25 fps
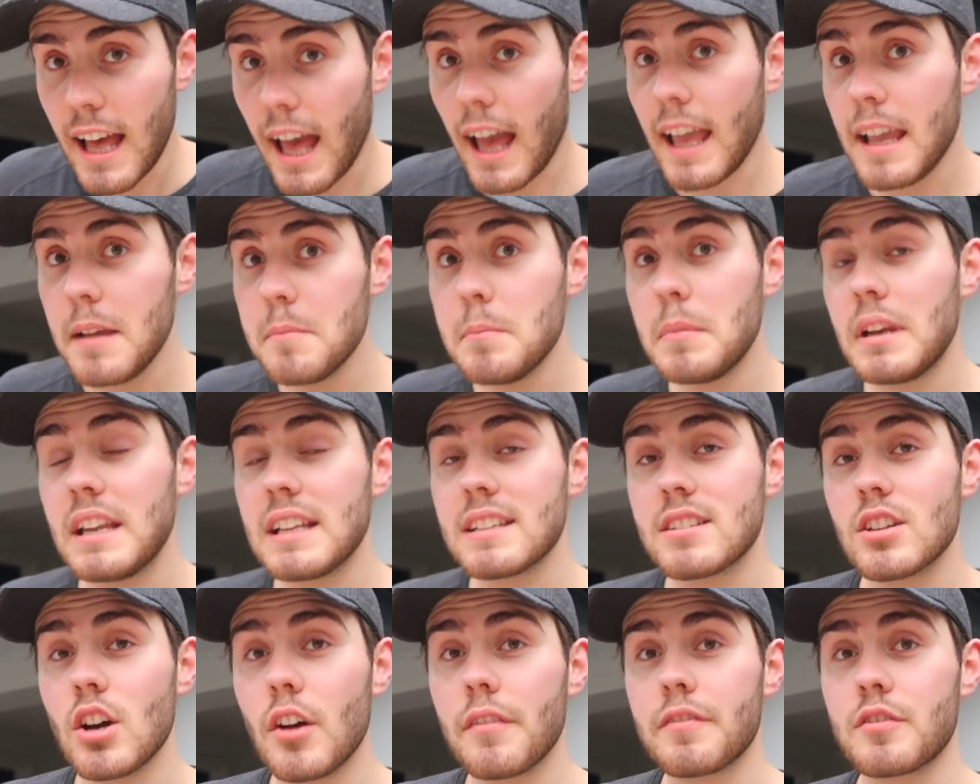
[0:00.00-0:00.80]
8
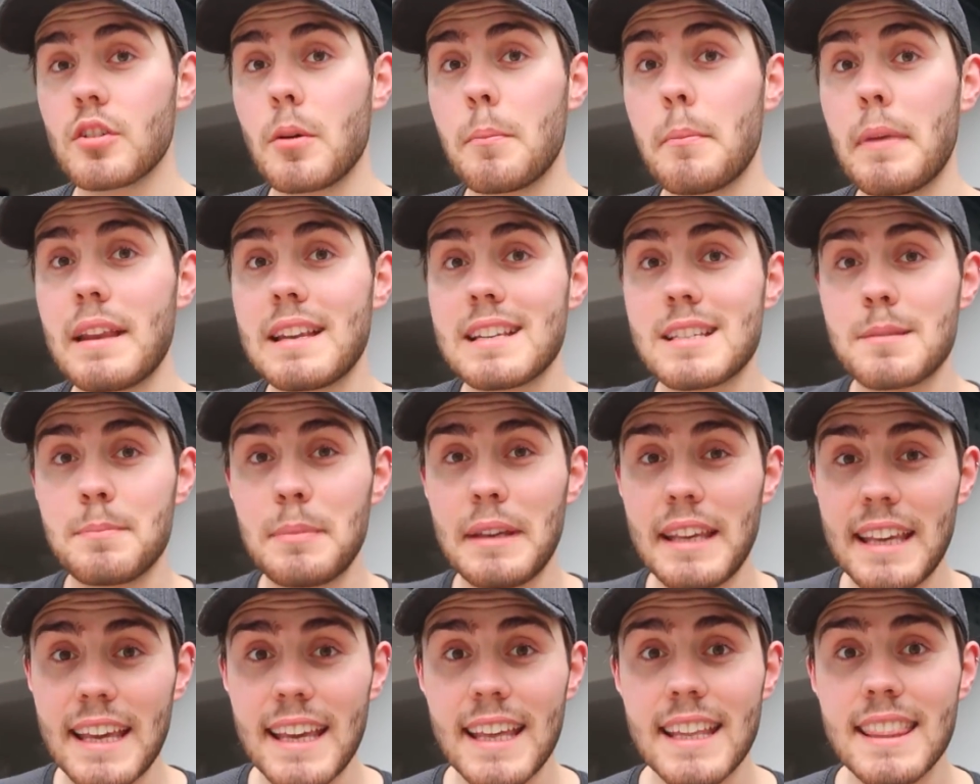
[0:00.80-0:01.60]
minutes after I'm meant to
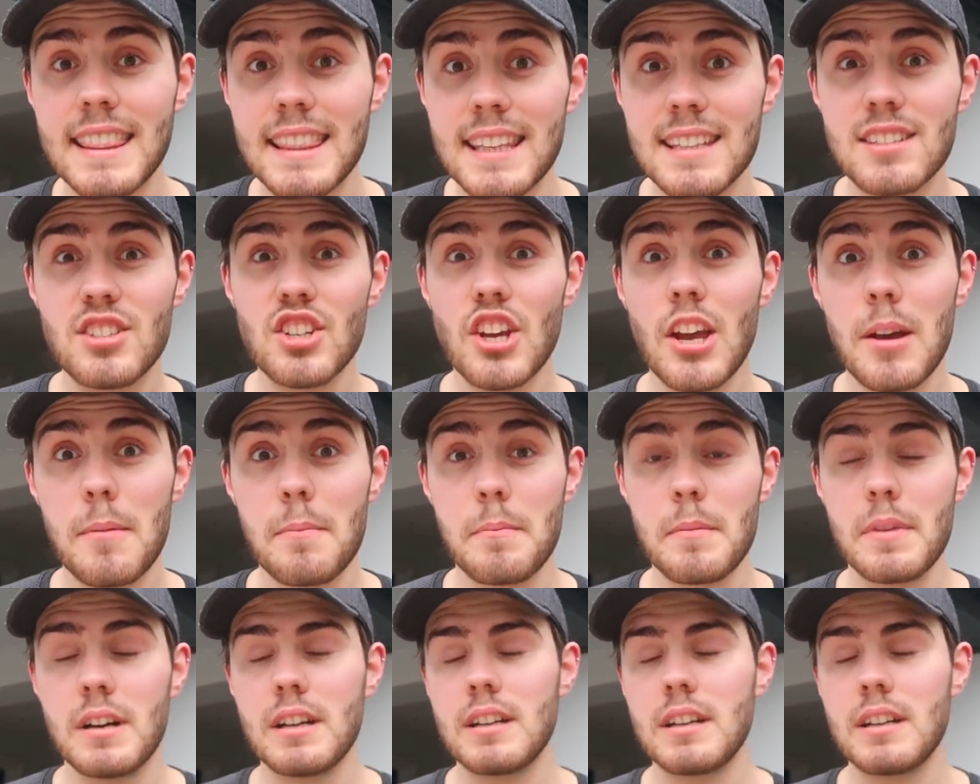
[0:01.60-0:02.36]
be in the gym.